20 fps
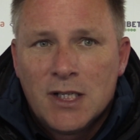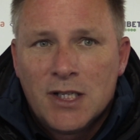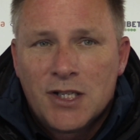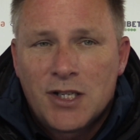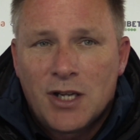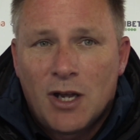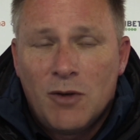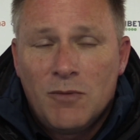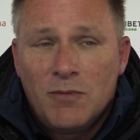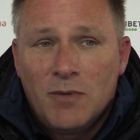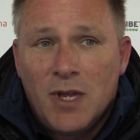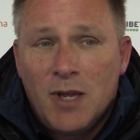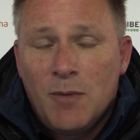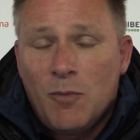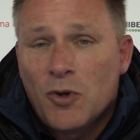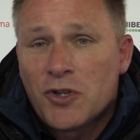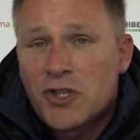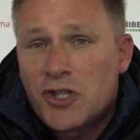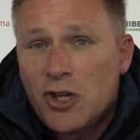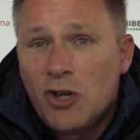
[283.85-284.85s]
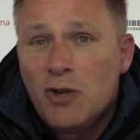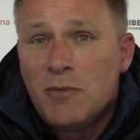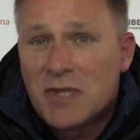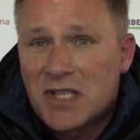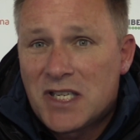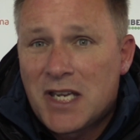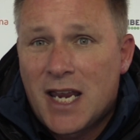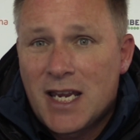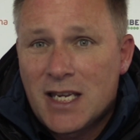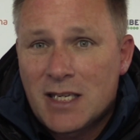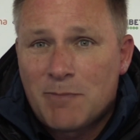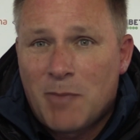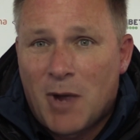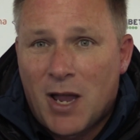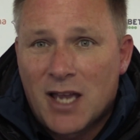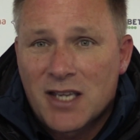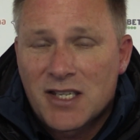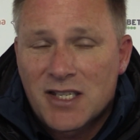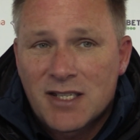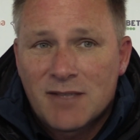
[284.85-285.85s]
So it was 2 mistakes
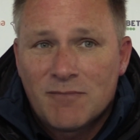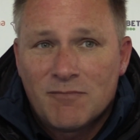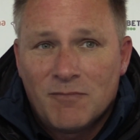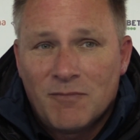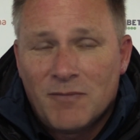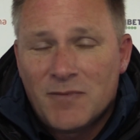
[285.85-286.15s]
by us.